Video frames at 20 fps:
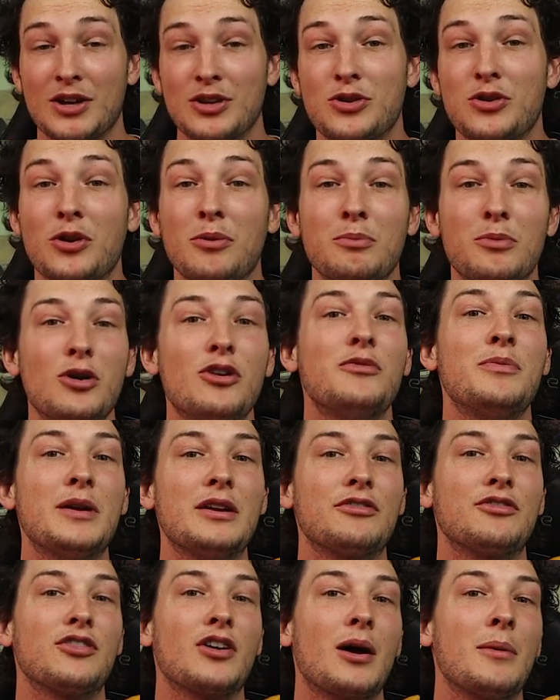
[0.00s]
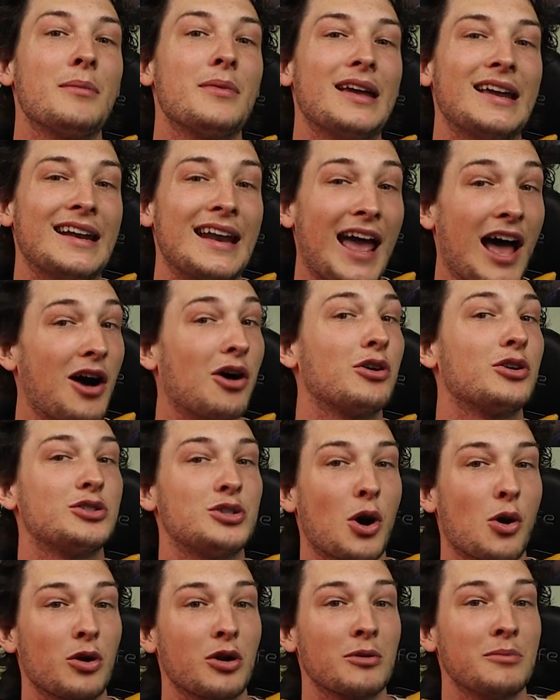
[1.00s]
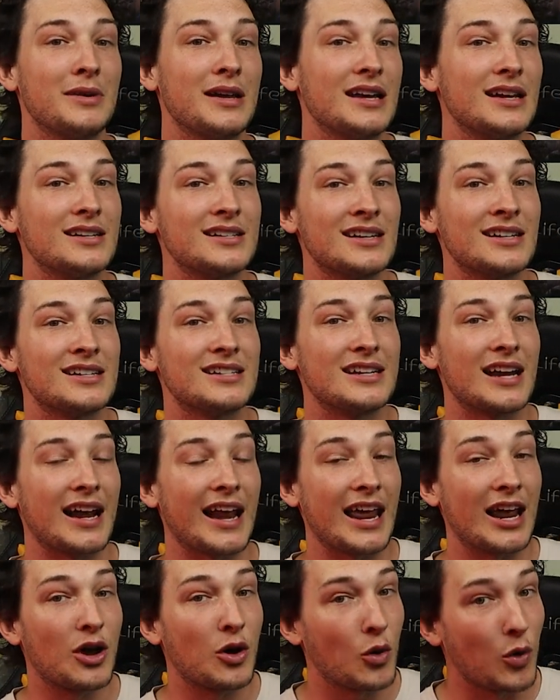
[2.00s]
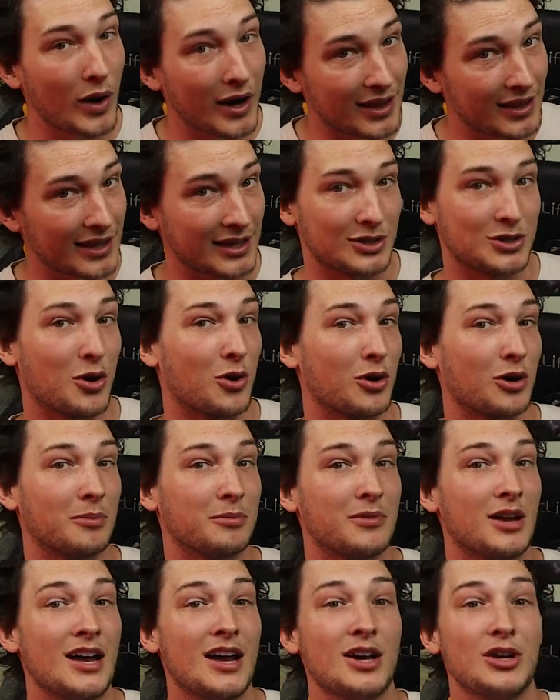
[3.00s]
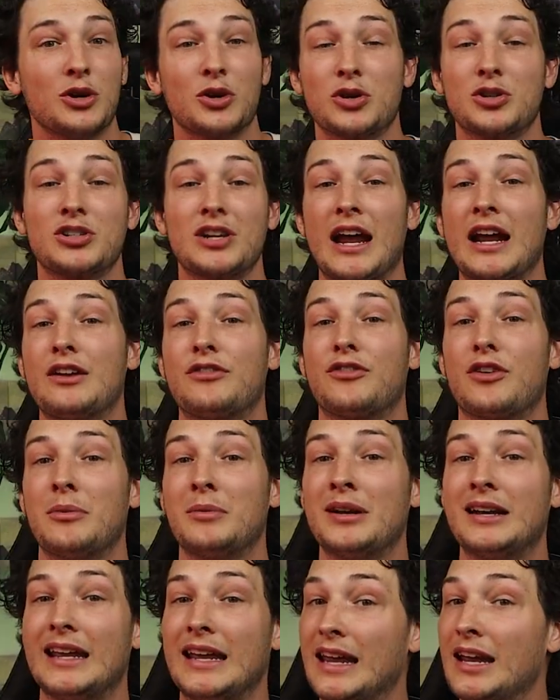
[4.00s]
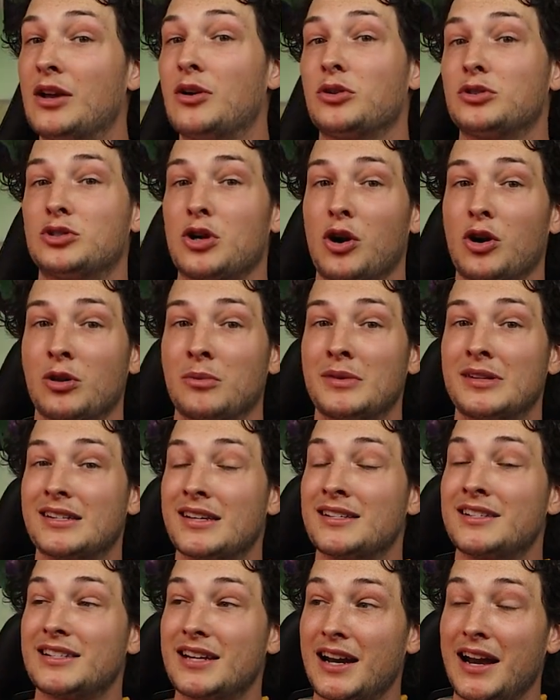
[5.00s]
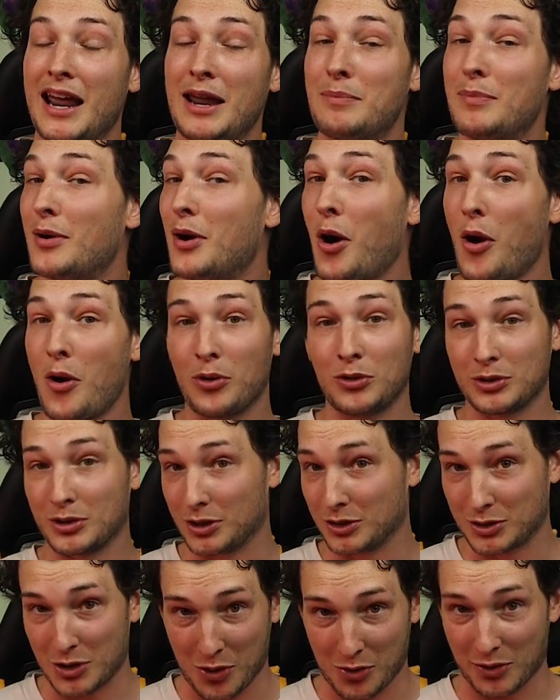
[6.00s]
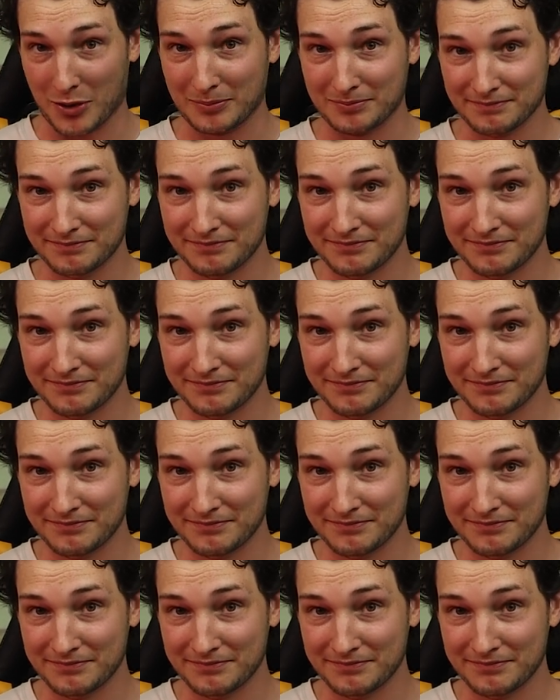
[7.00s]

Your movement from an elk totem is instead a quickling totem. Your sight from an eagle totem is instead a beholder totem.